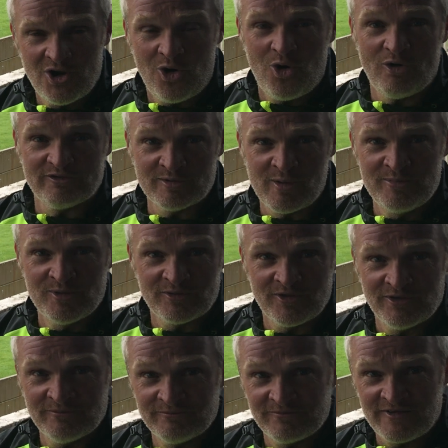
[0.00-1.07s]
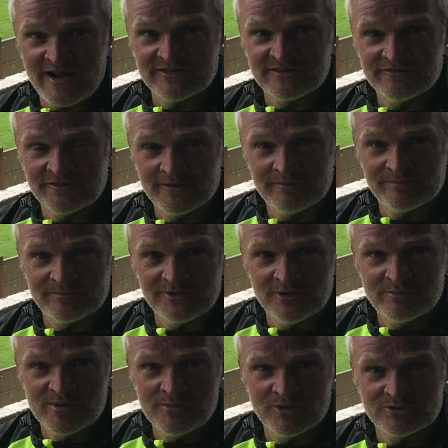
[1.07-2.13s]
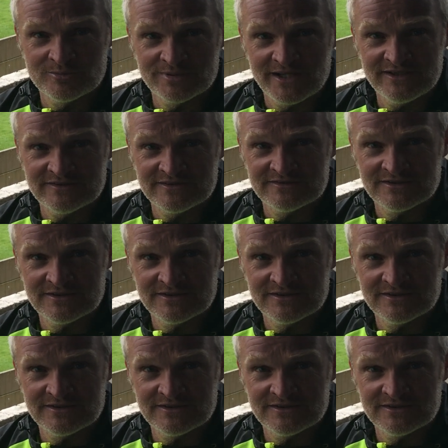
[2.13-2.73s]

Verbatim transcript: hopefully we'll be up there fighting for the you know promotion places